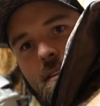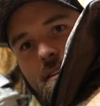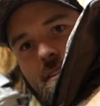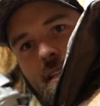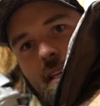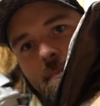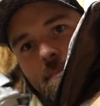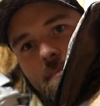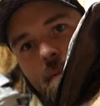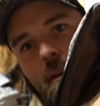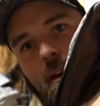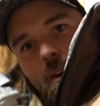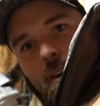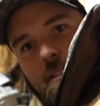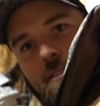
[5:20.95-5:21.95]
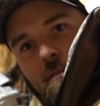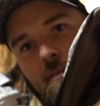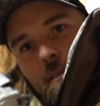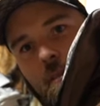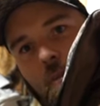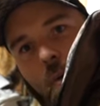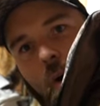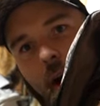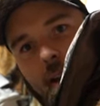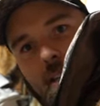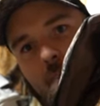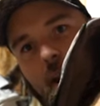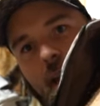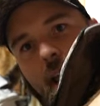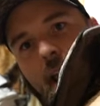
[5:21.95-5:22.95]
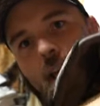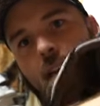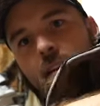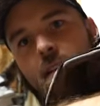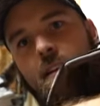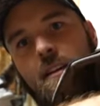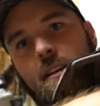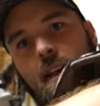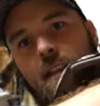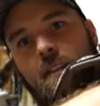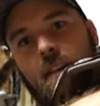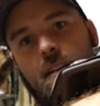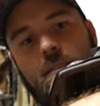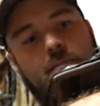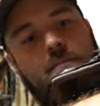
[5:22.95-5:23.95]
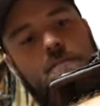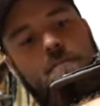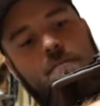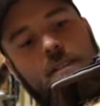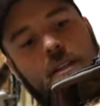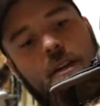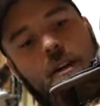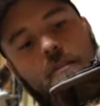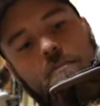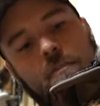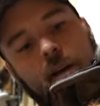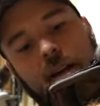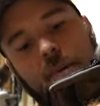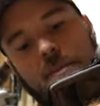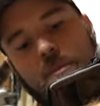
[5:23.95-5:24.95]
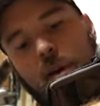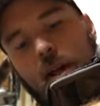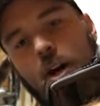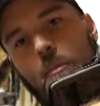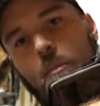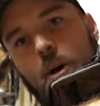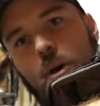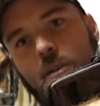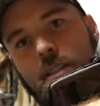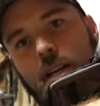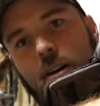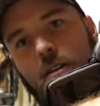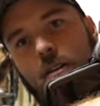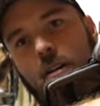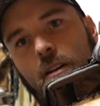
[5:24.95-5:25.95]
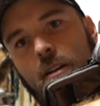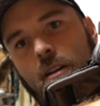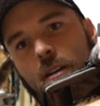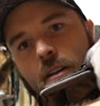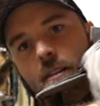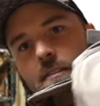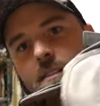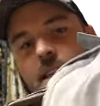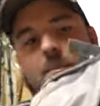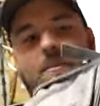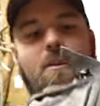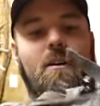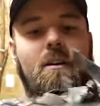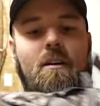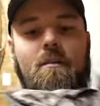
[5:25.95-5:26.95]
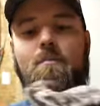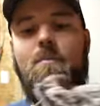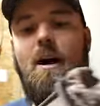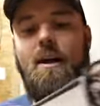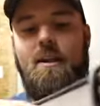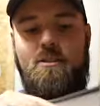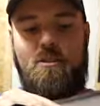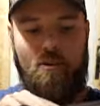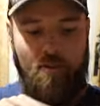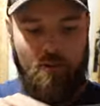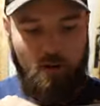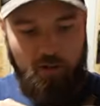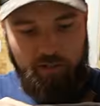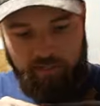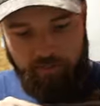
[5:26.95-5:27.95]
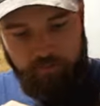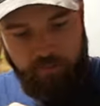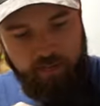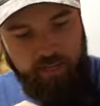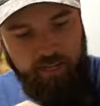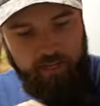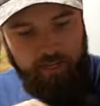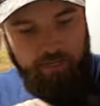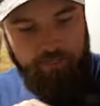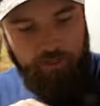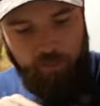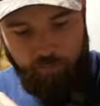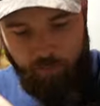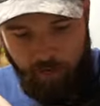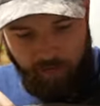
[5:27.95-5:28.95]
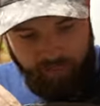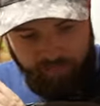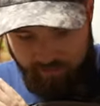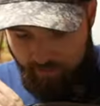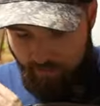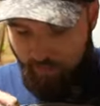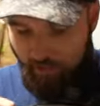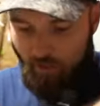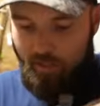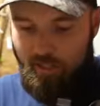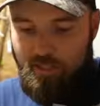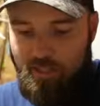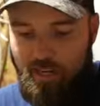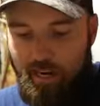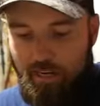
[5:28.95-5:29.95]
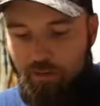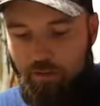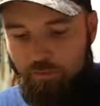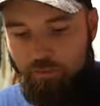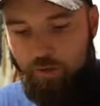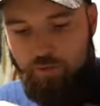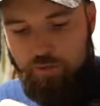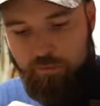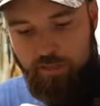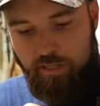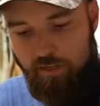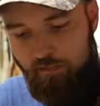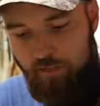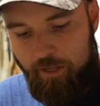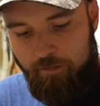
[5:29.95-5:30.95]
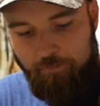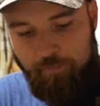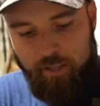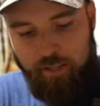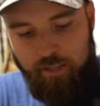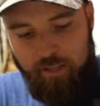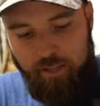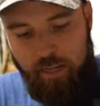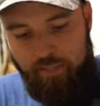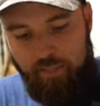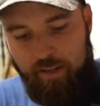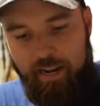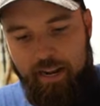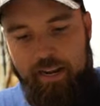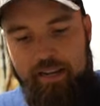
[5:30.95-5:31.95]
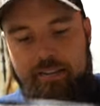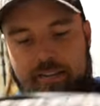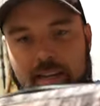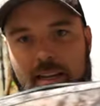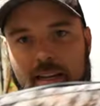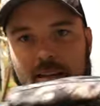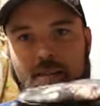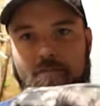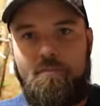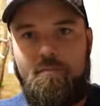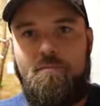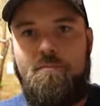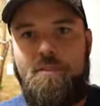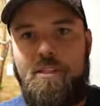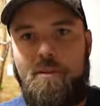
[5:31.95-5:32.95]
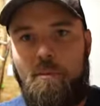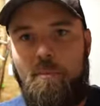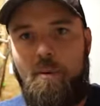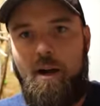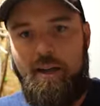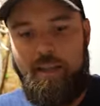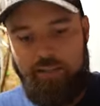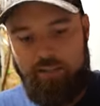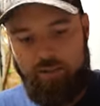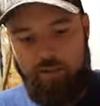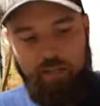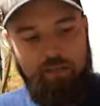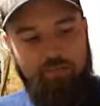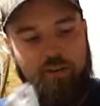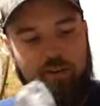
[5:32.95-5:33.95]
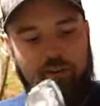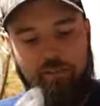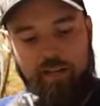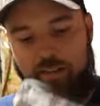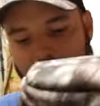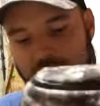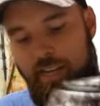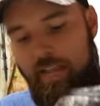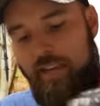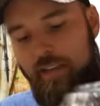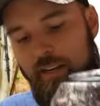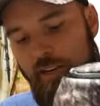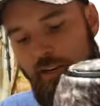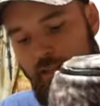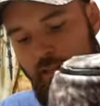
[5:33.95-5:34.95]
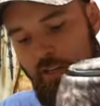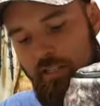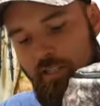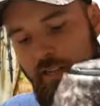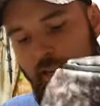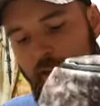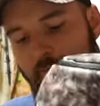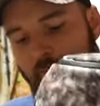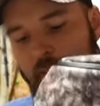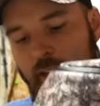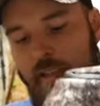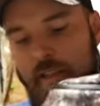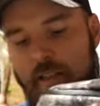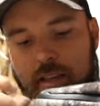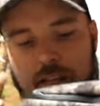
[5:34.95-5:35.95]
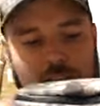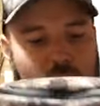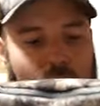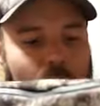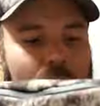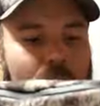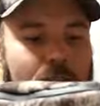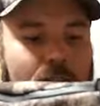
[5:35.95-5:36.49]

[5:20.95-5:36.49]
as deep or as wide as my hand and then you know, about up to my elbows how deep the pockets are. There are some internal pockets in here on each side. You can throw some stuff in. And then it has a zipper pocket. So like if, you're, if you got this hanging in your tree stand and you want